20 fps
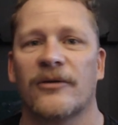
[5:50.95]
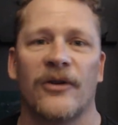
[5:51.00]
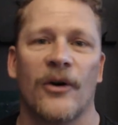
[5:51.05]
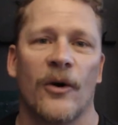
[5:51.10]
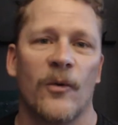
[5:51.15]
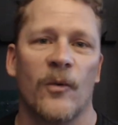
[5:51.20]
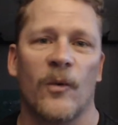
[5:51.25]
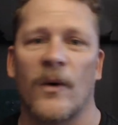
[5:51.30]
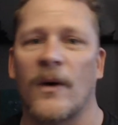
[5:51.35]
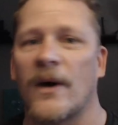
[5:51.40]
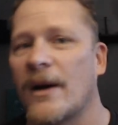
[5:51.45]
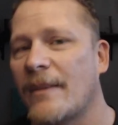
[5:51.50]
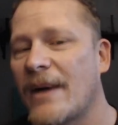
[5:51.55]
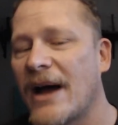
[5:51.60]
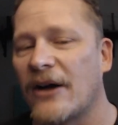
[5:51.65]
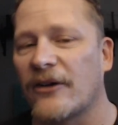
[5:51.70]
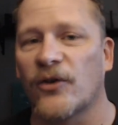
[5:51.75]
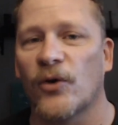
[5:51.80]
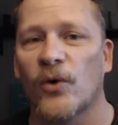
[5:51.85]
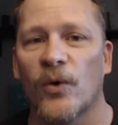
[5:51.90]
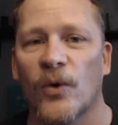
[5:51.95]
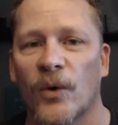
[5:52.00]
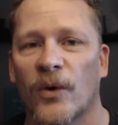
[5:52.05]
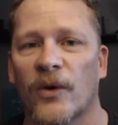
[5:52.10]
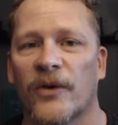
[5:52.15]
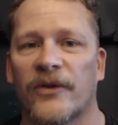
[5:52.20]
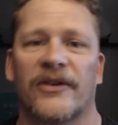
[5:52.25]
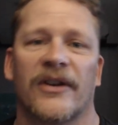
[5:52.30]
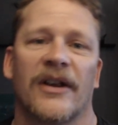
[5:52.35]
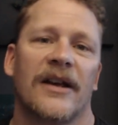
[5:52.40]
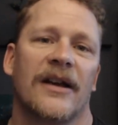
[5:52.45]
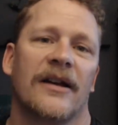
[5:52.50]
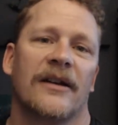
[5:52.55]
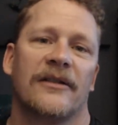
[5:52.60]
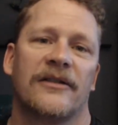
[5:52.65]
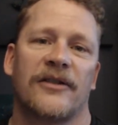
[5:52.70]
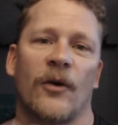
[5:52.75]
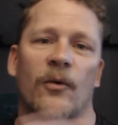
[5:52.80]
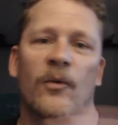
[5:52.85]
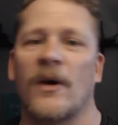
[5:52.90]
Don't worry about tools.
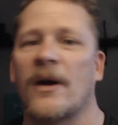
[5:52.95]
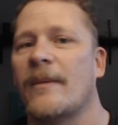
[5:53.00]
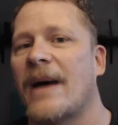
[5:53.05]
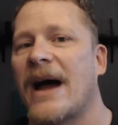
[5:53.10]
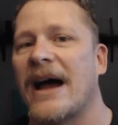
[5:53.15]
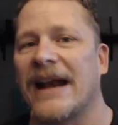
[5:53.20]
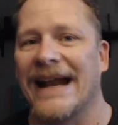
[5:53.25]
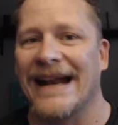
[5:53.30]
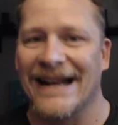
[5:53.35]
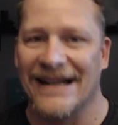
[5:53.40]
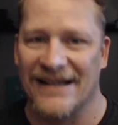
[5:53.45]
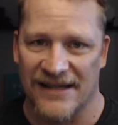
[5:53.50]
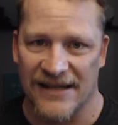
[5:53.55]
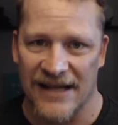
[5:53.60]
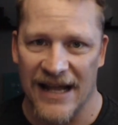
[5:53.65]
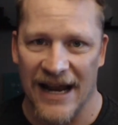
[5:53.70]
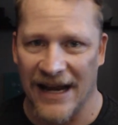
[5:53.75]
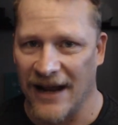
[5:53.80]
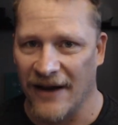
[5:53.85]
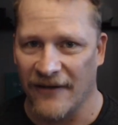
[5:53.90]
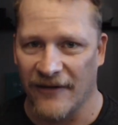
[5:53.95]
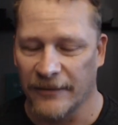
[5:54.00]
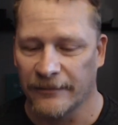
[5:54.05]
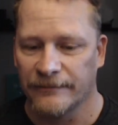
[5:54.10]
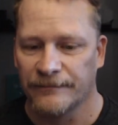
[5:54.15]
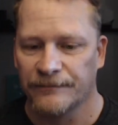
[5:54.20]
Don't worry about any any of it.